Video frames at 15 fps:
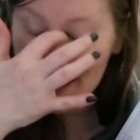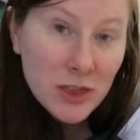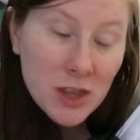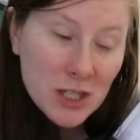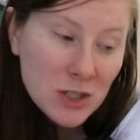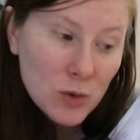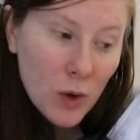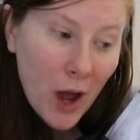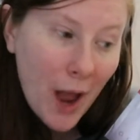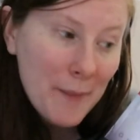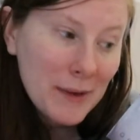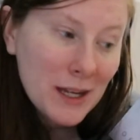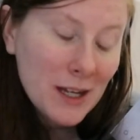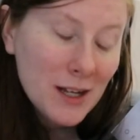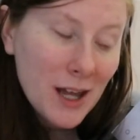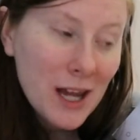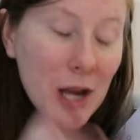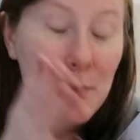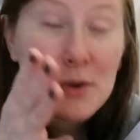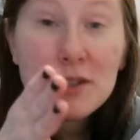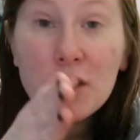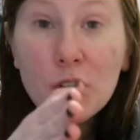This one, I mean, and
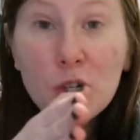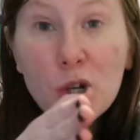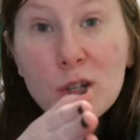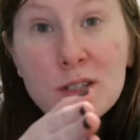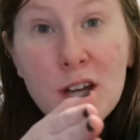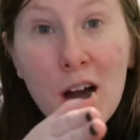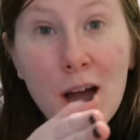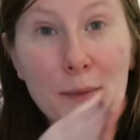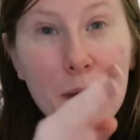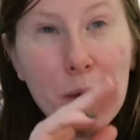it was a good time.